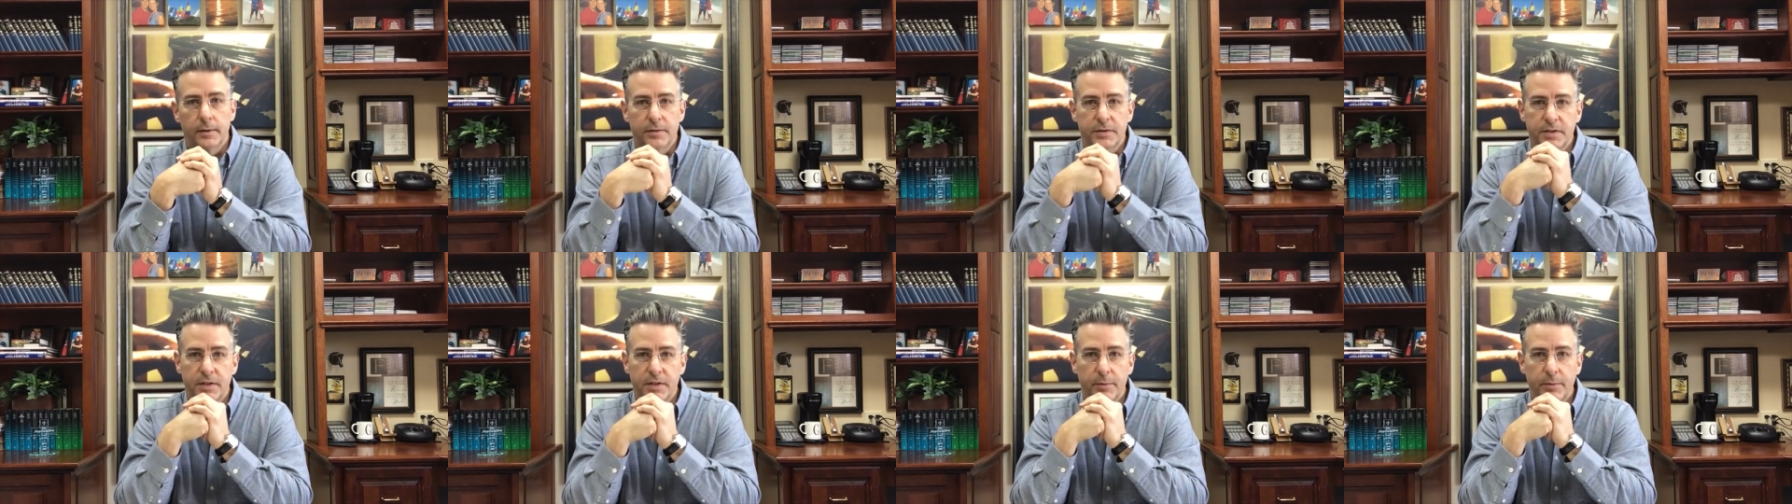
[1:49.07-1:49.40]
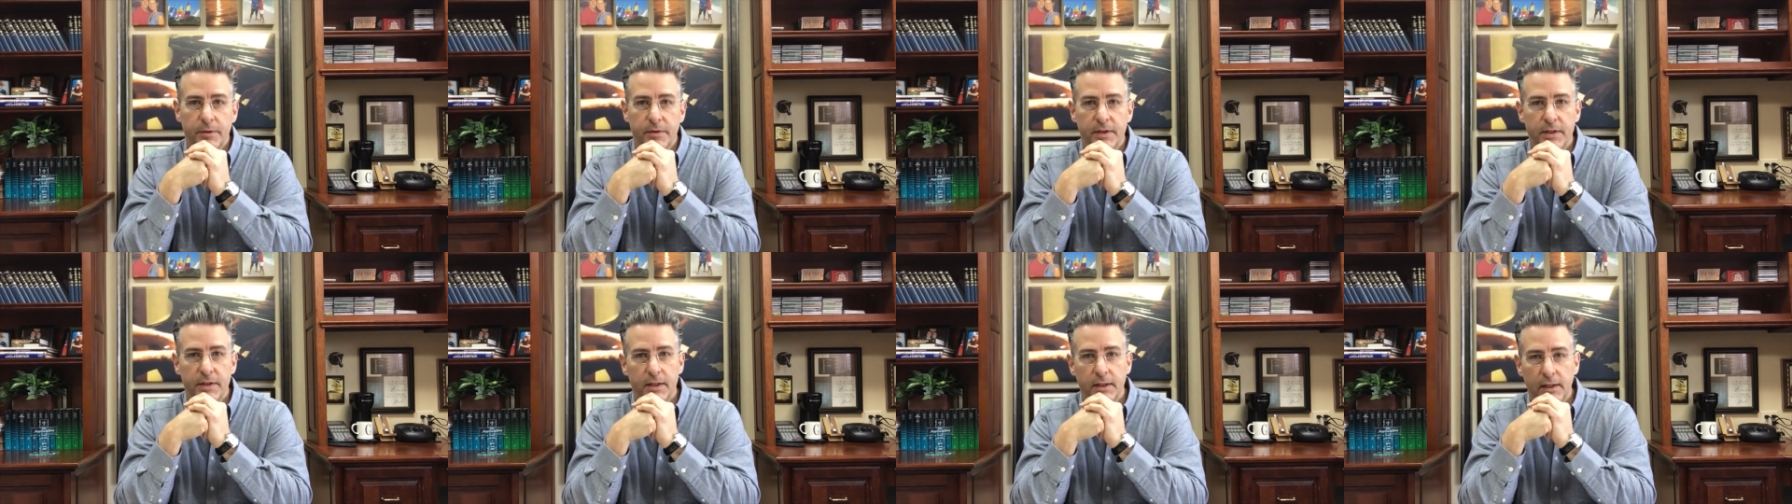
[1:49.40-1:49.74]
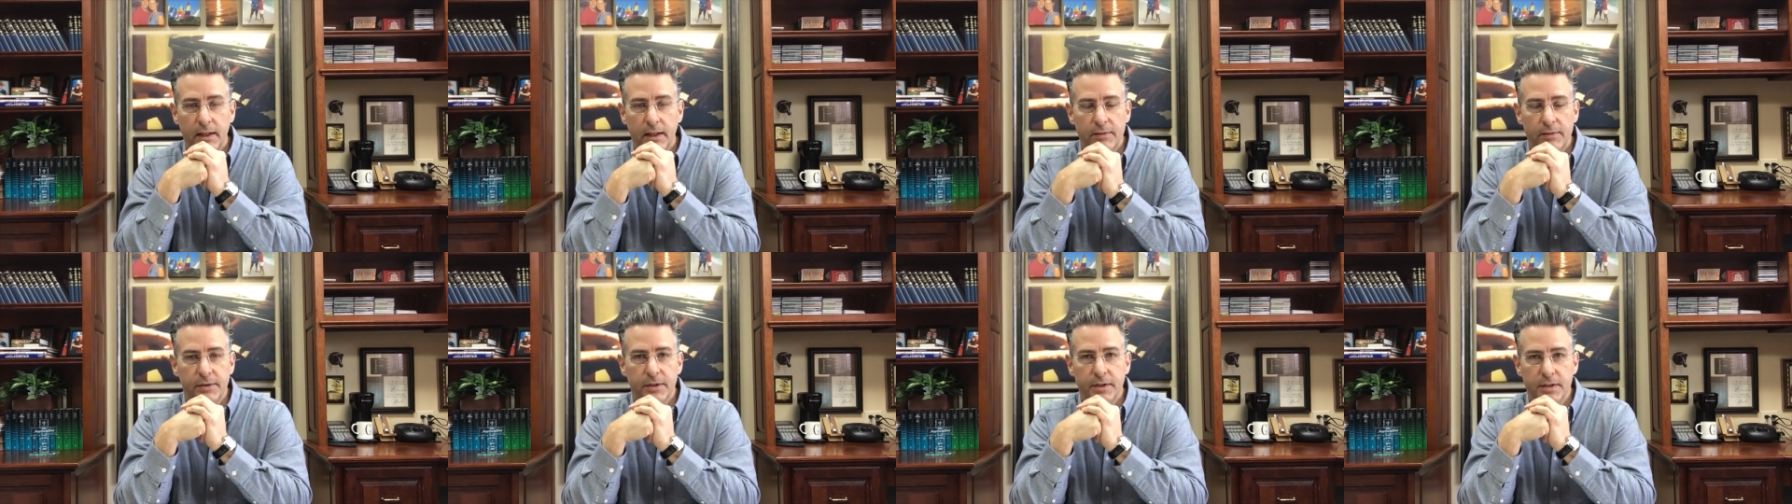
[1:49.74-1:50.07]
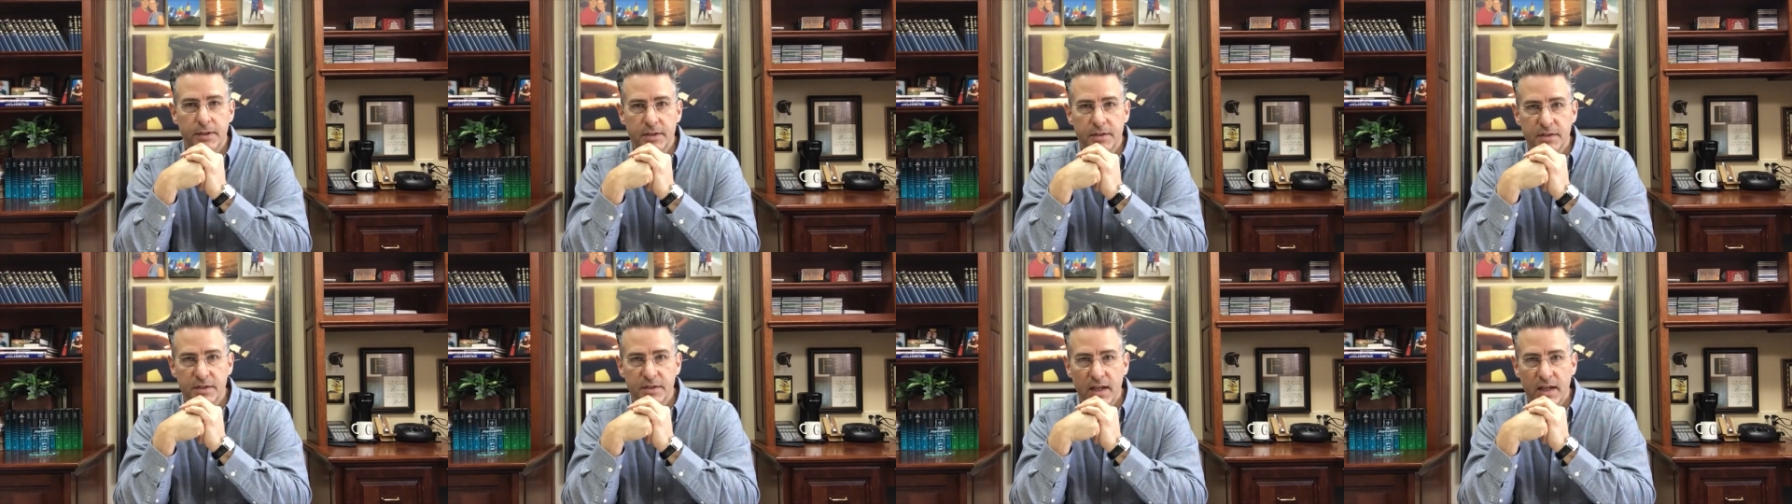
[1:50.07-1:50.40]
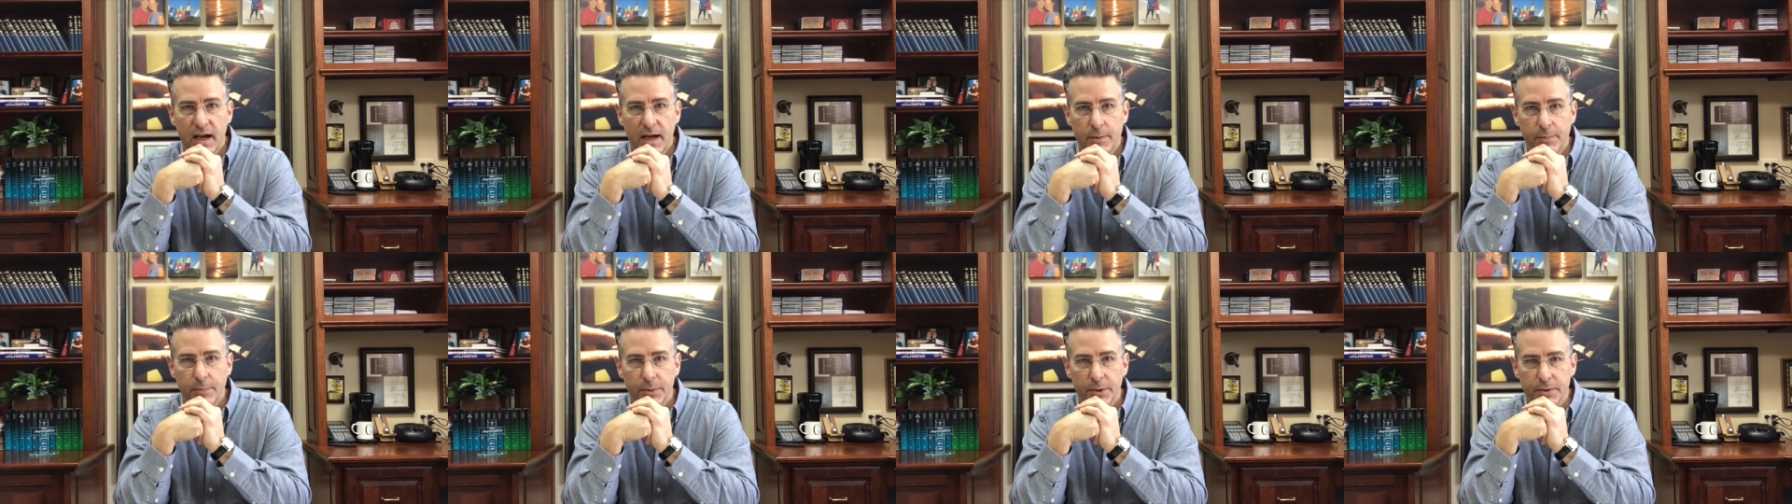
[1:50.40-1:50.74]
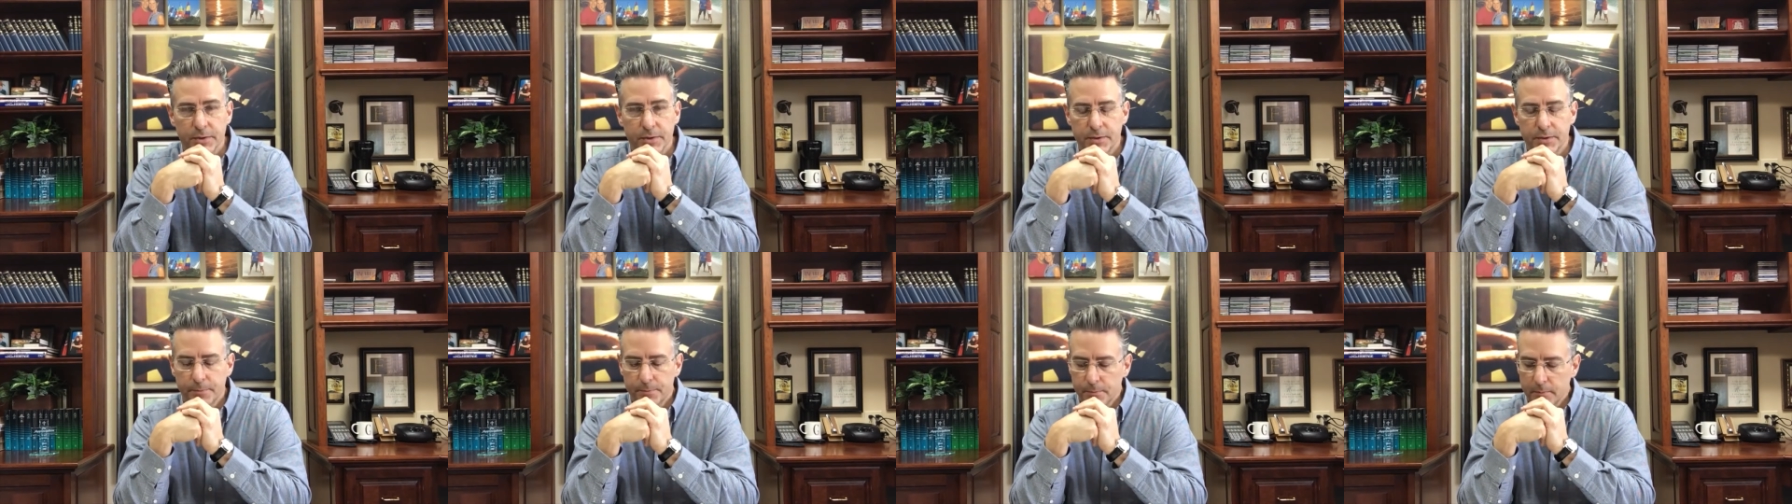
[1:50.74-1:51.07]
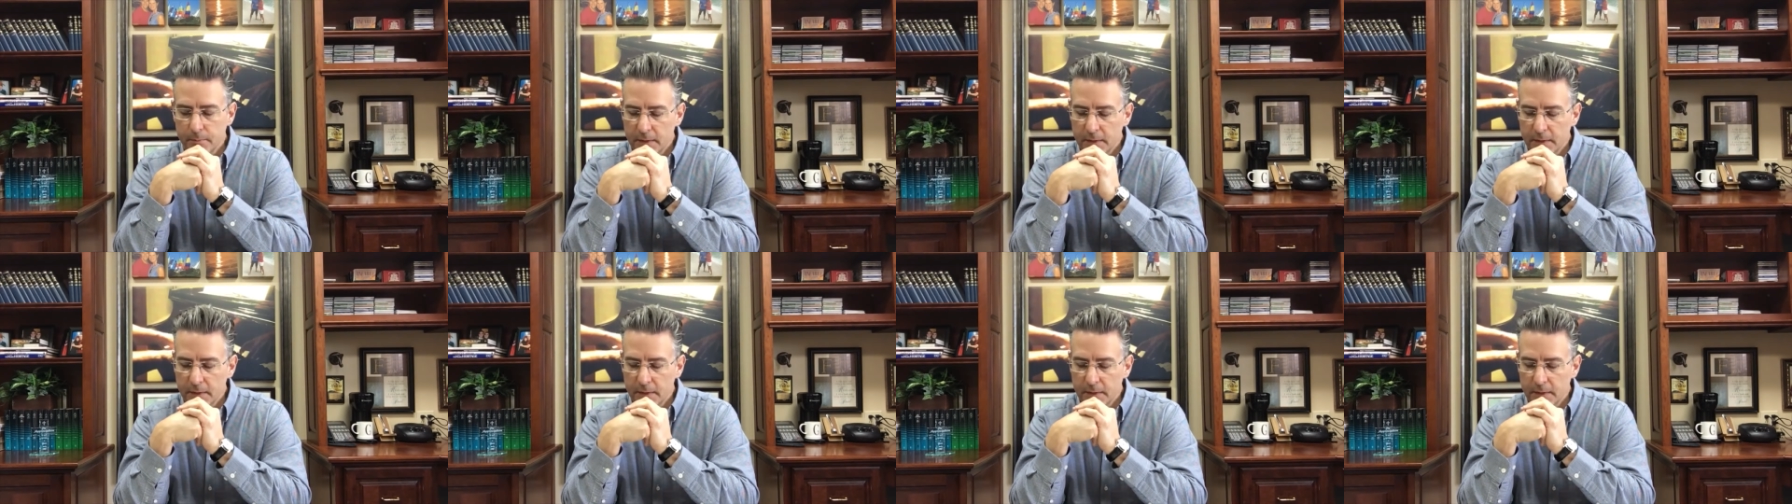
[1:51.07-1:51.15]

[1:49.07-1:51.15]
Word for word: some of the 11 disciples.